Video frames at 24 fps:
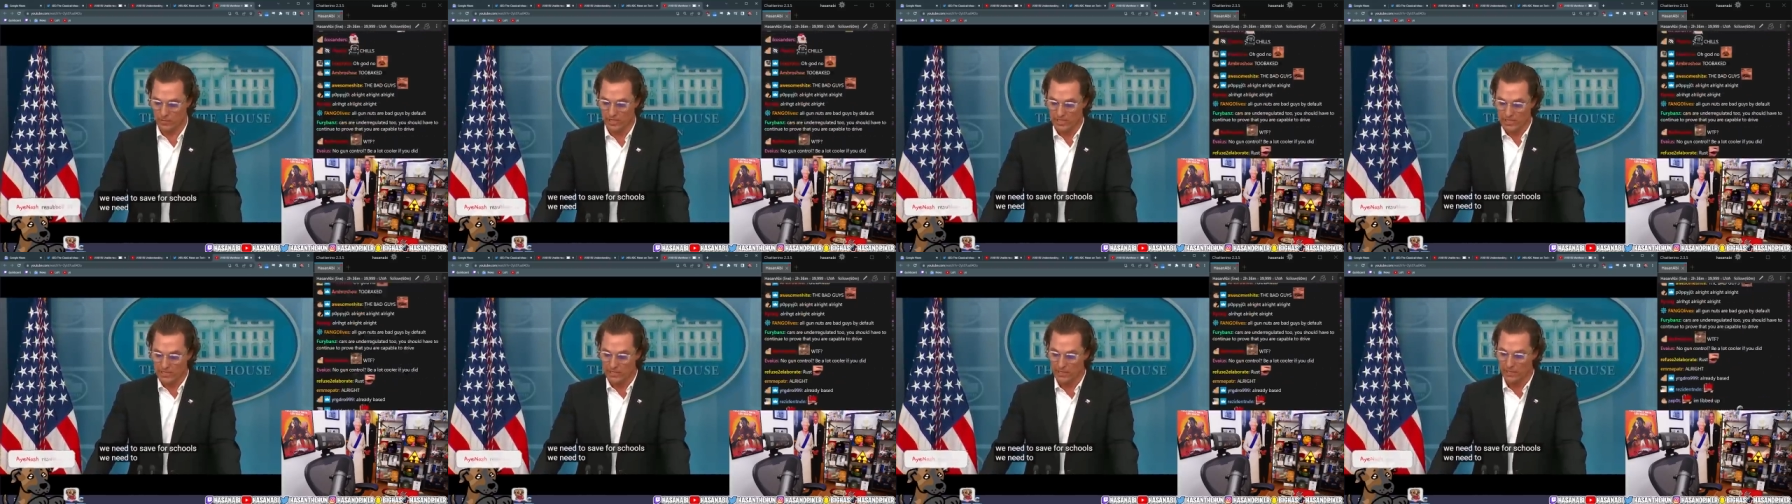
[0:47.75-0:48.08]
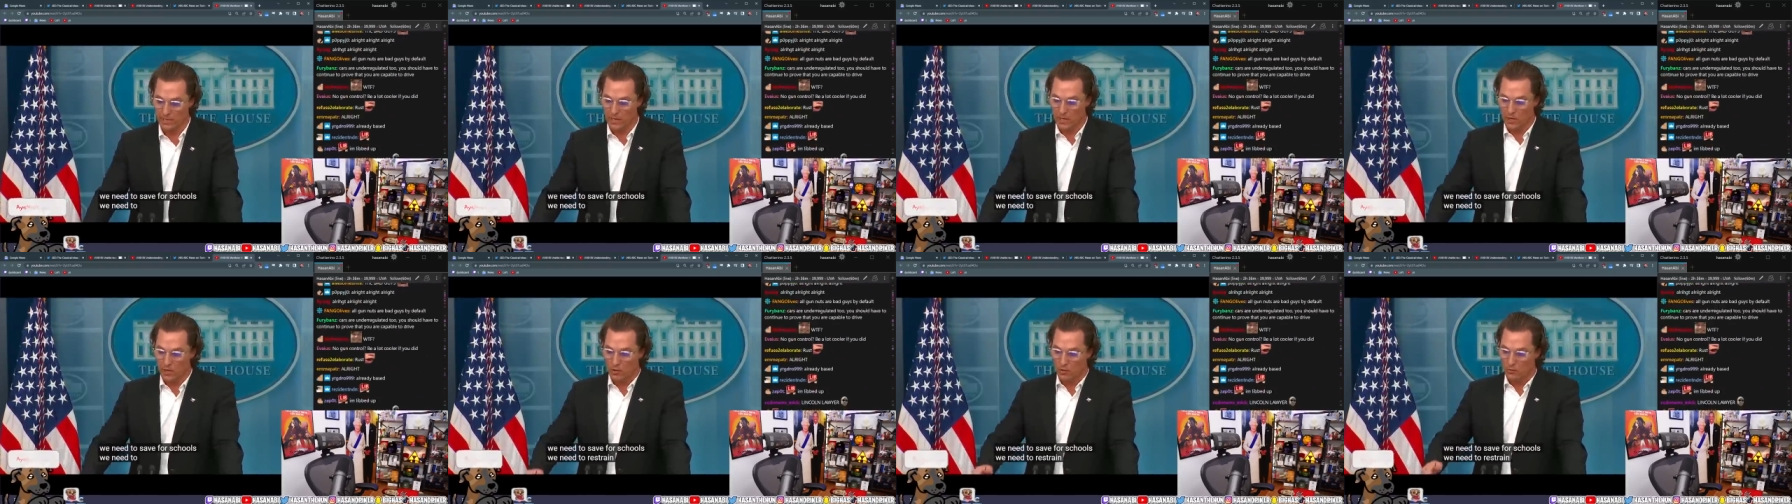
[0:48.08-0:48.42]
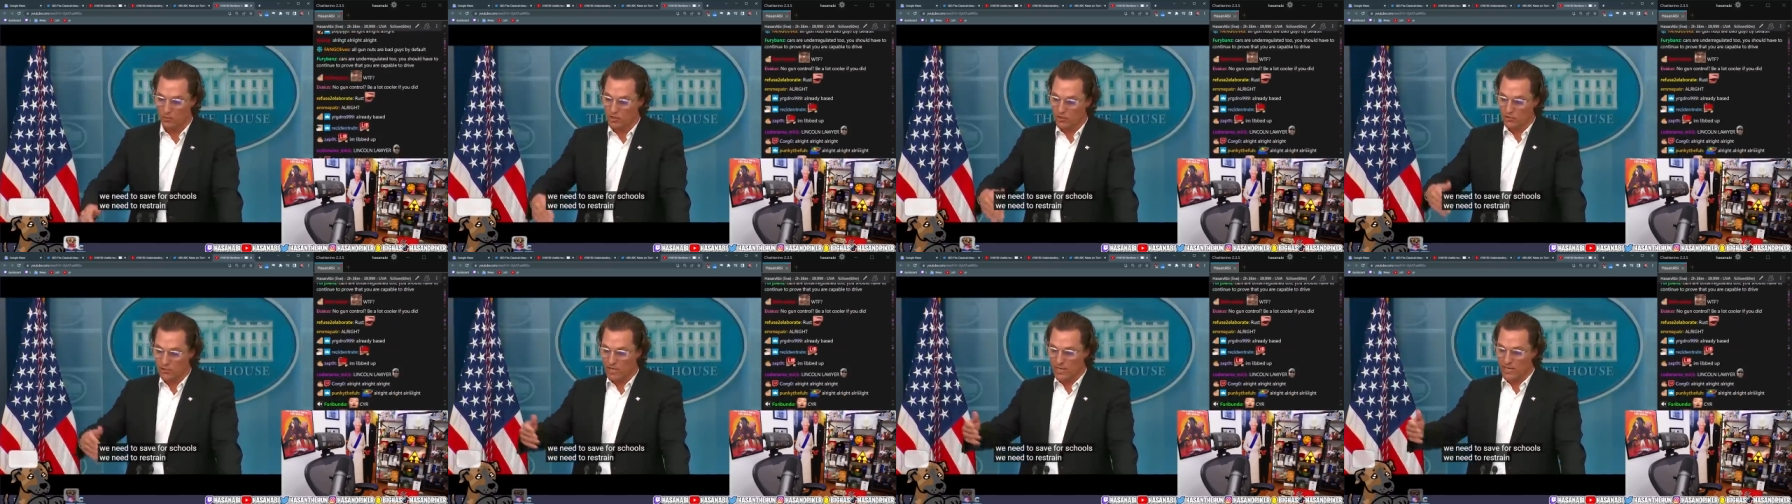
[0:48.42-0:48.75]
We need to
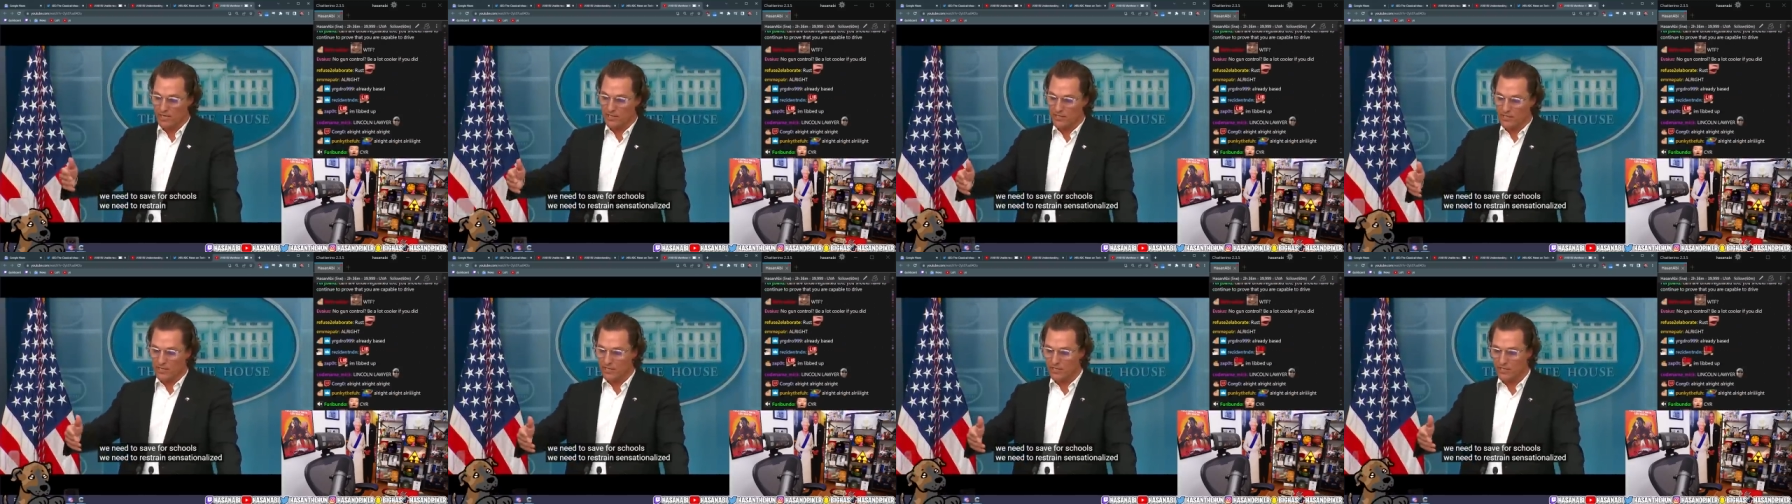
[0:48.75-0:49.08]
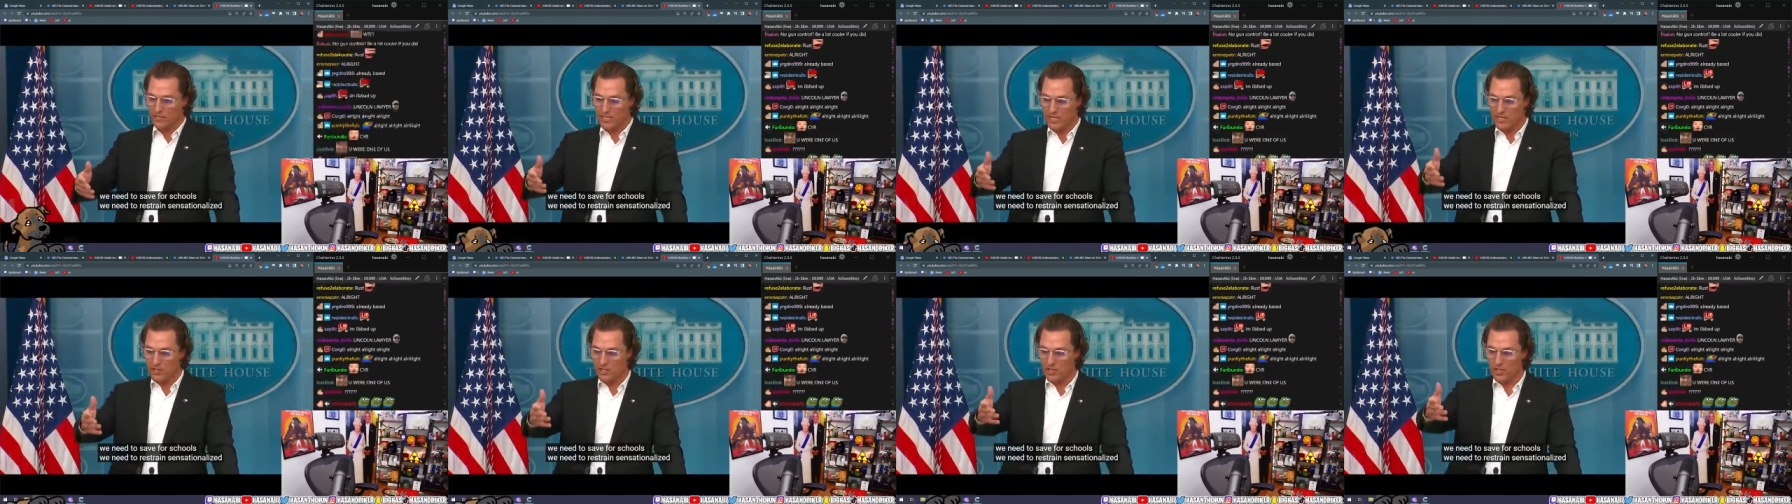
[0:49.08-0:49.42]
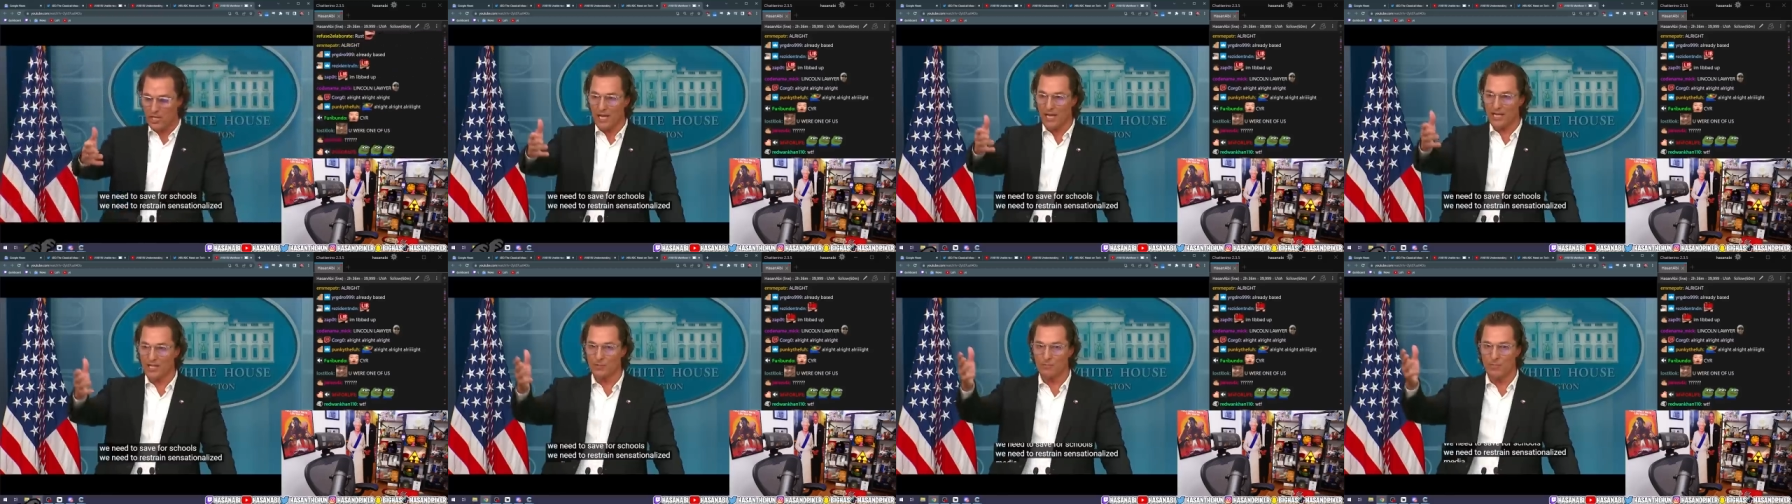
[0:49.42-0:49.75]
restrain
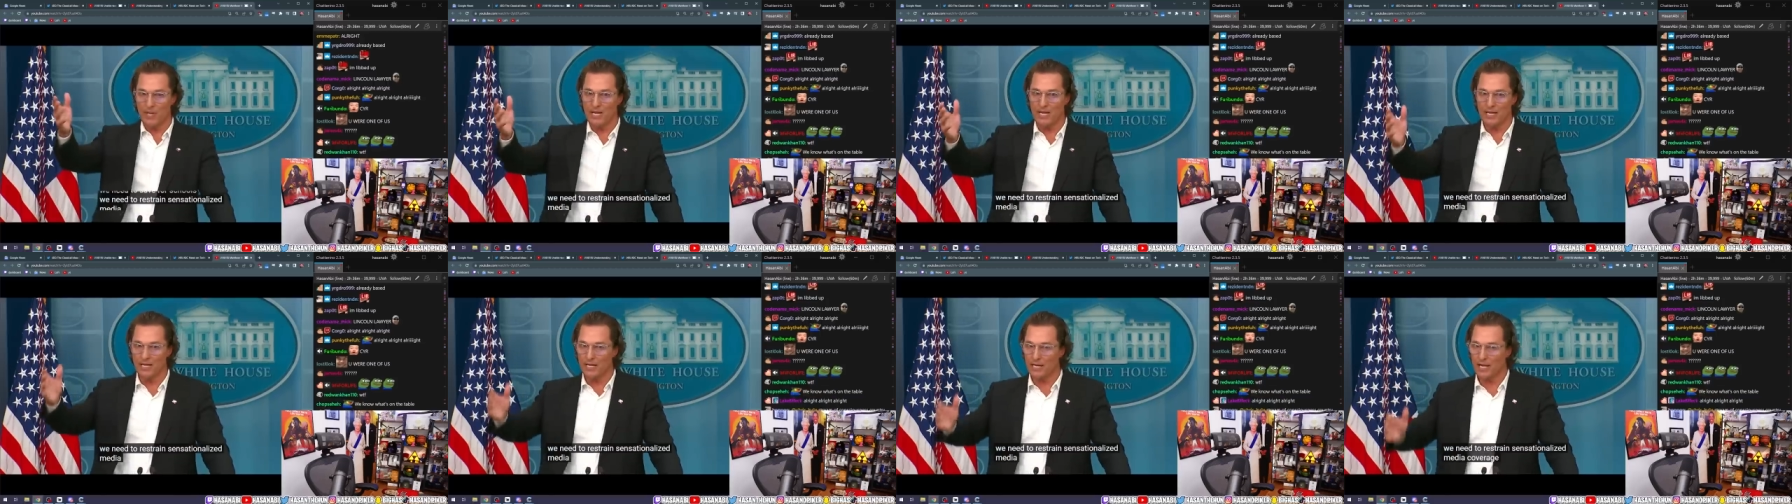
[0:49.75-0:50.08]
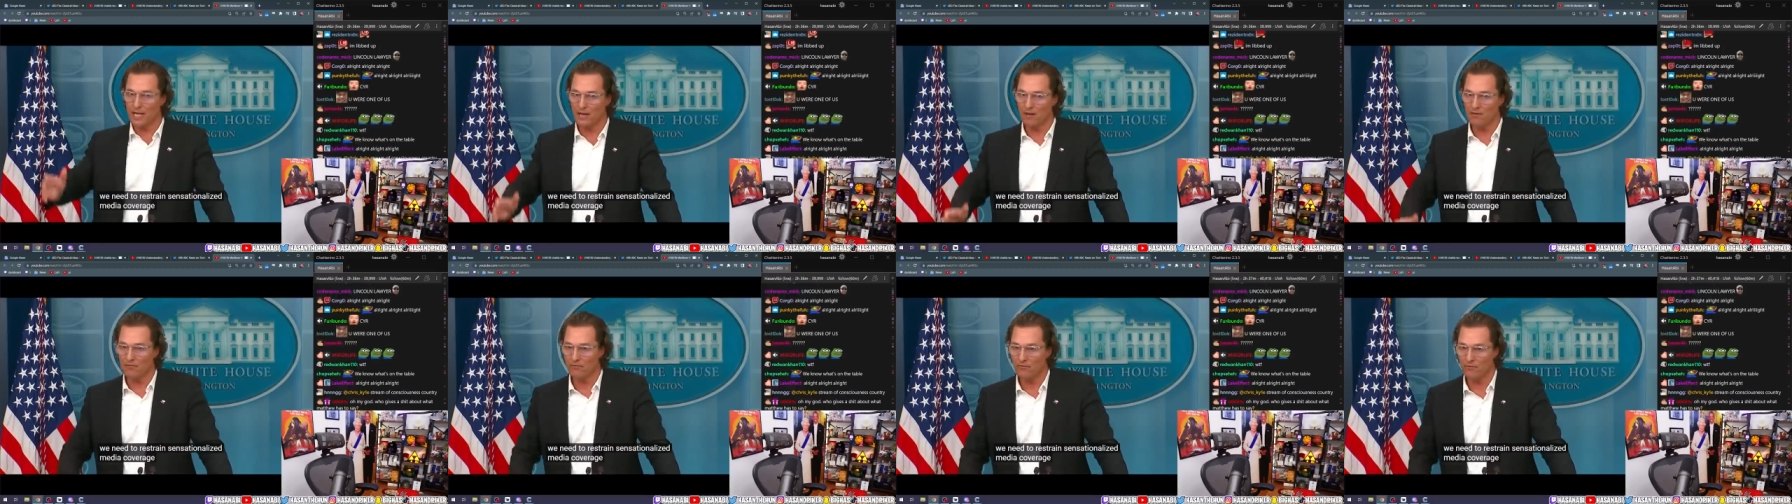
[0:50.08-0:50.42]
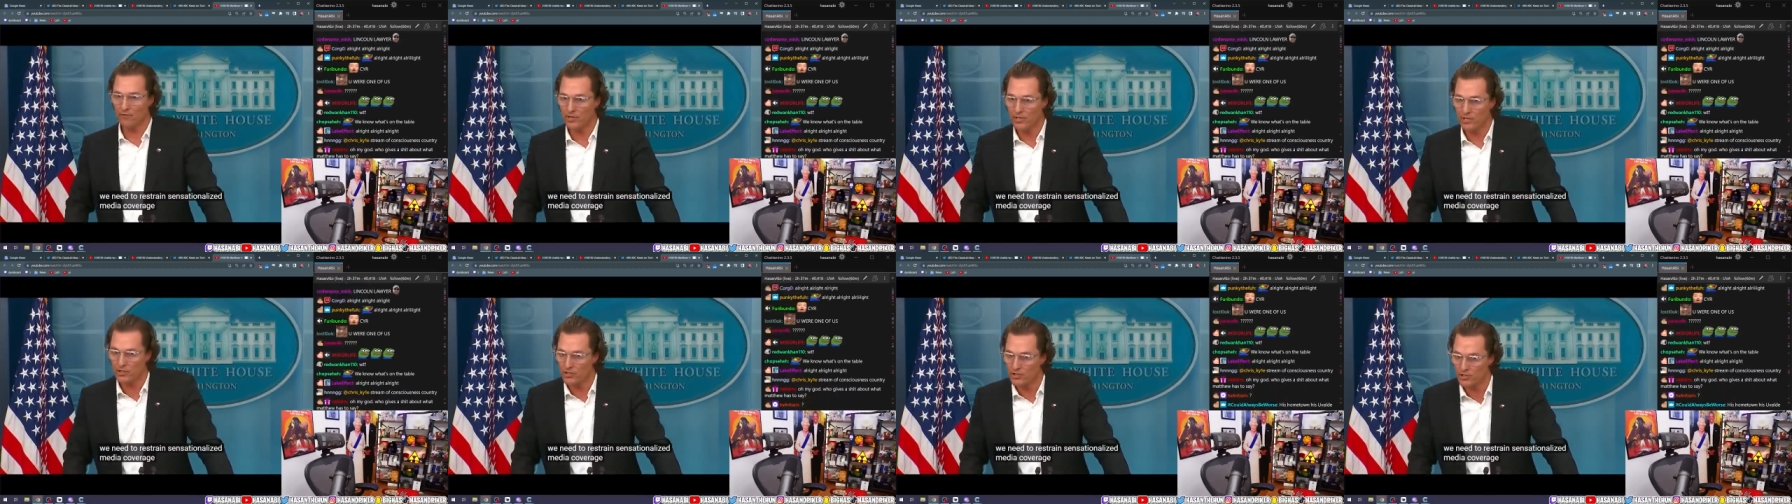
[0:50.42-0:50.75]
sensationalized media
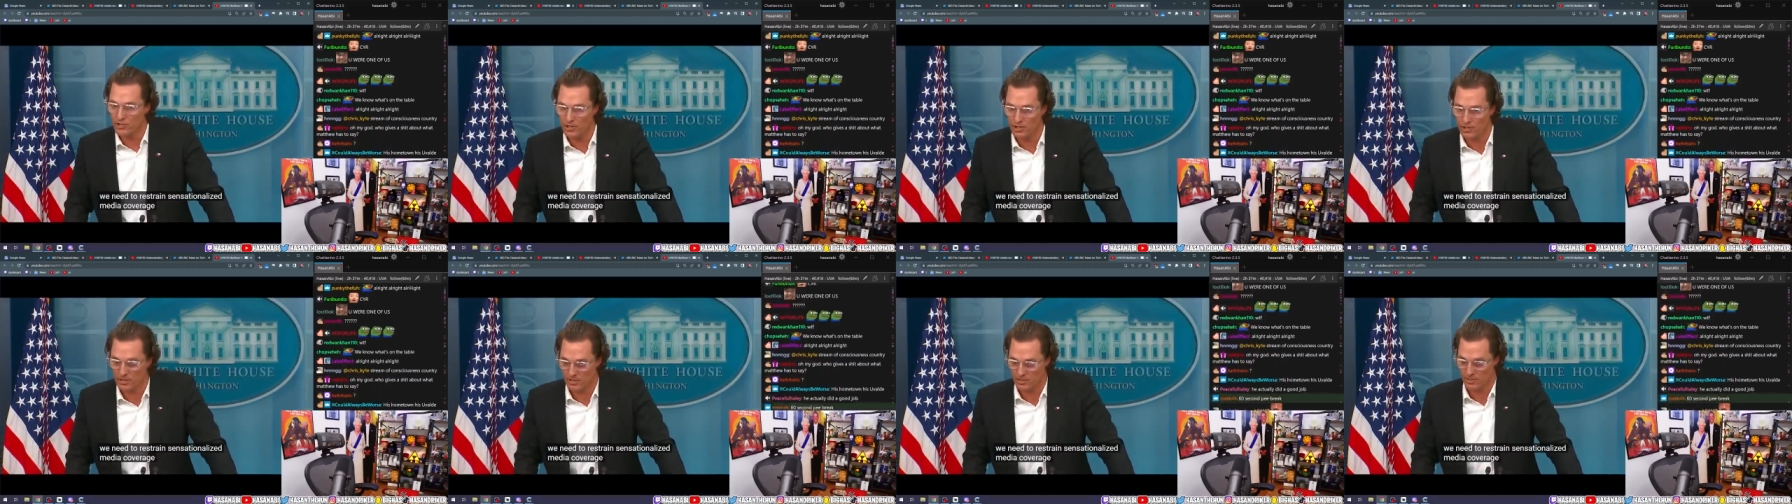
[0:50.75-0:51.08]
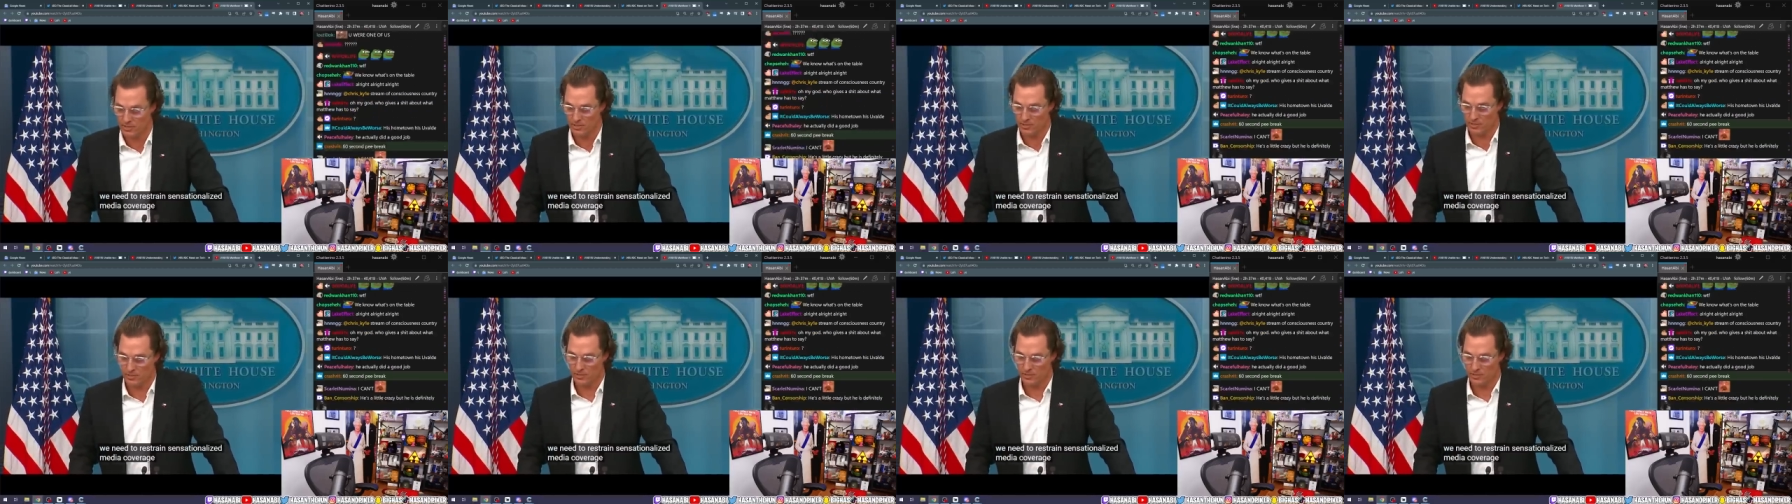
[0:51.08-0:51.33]
coverage.